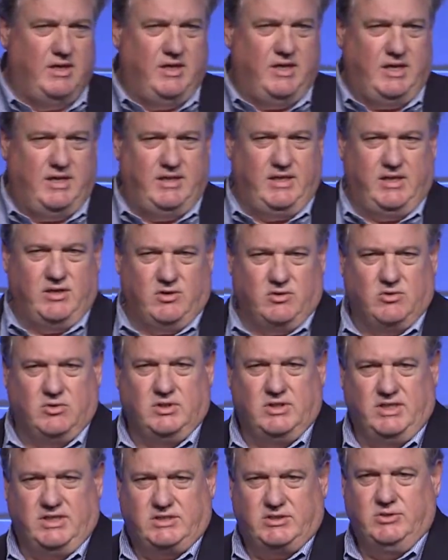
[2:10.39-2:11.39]
in the
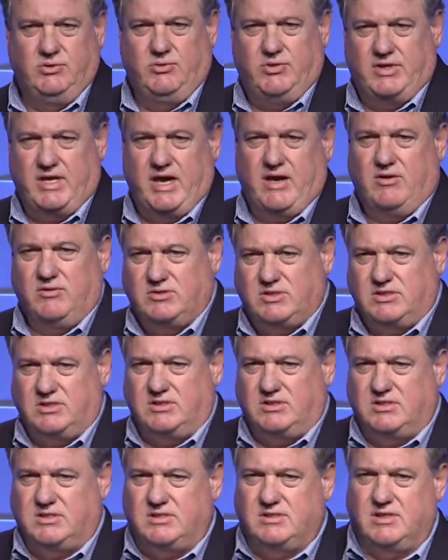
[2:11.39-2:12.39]
early
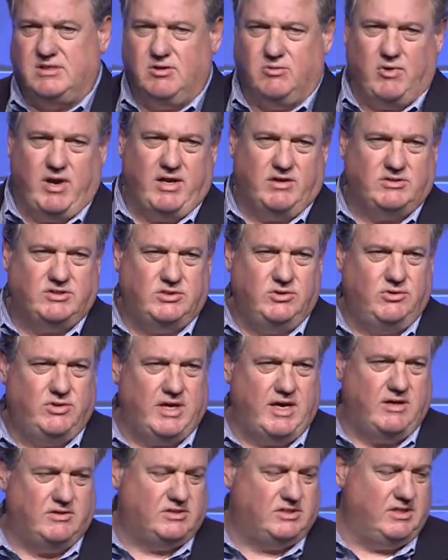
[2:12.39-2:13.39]
2000s, around
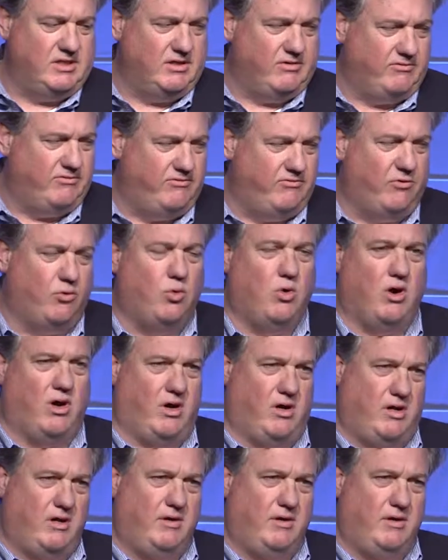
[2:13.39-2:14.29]
2004.